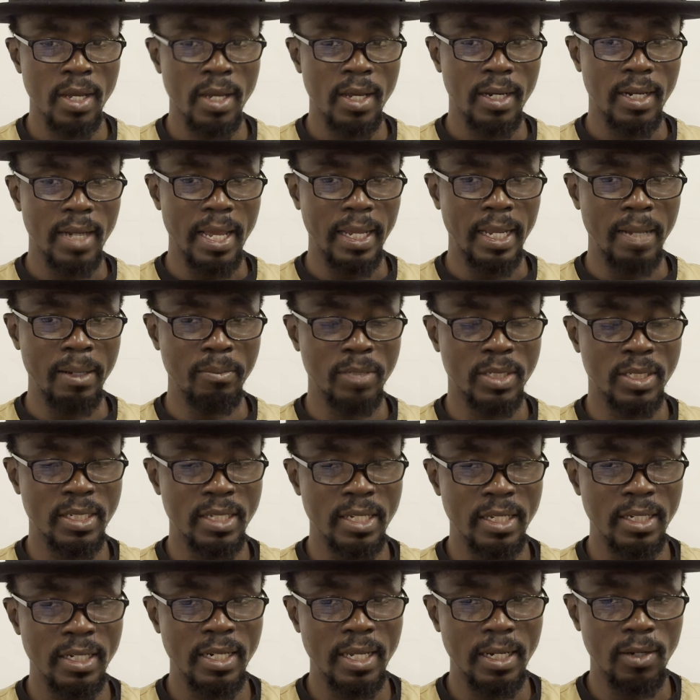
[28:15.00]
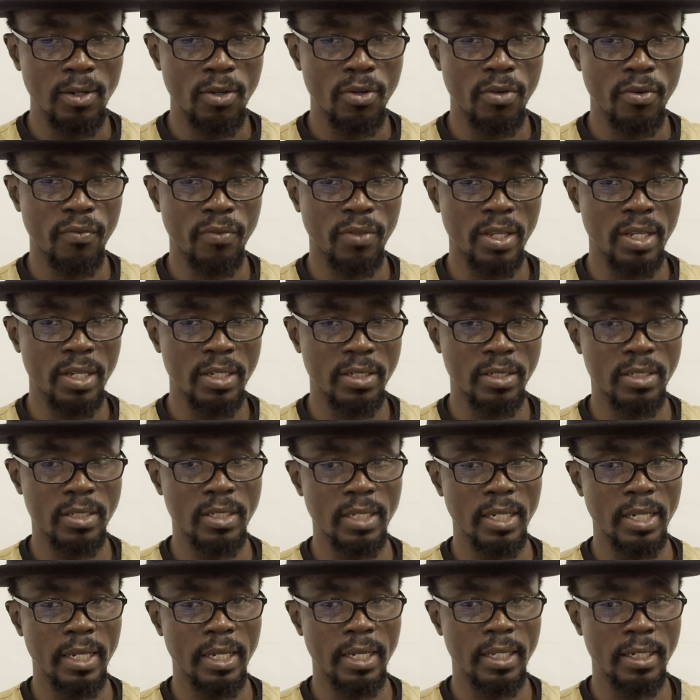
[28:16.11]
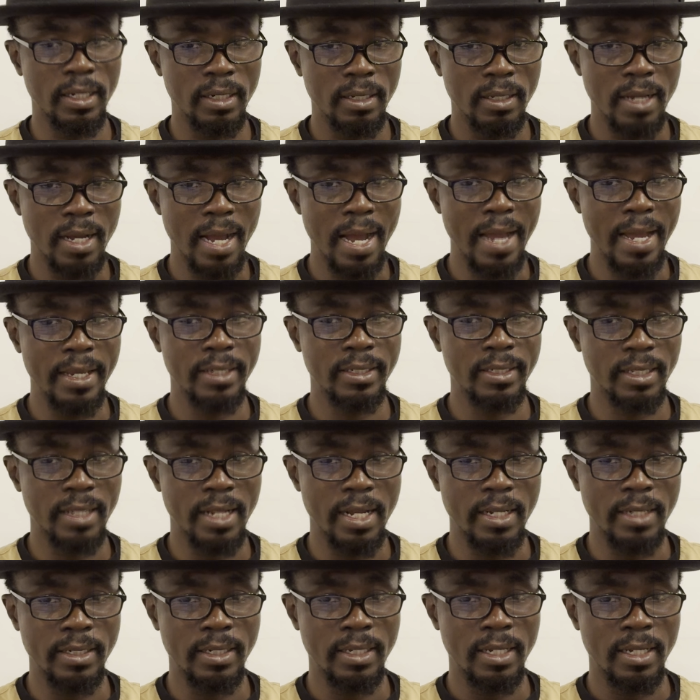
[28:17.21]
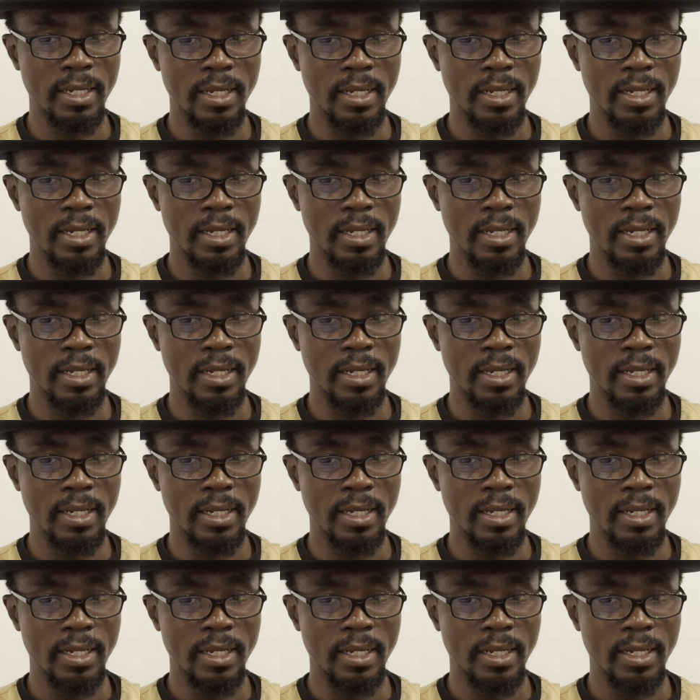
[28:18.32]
Like I'm seeing a lot of things in Iceland.